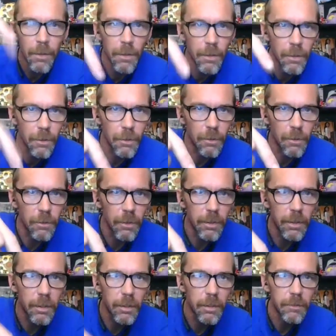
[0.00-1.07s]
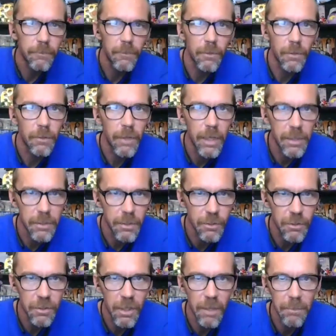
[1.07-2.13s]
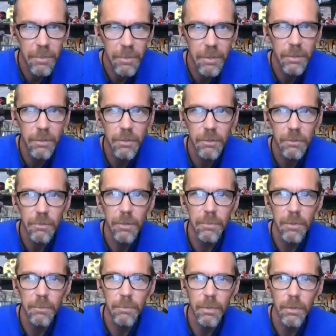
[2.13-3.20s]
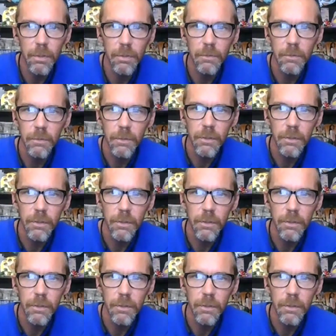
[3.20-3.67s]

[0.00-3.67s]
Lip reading: Her link for her Etsy shop is in the description below.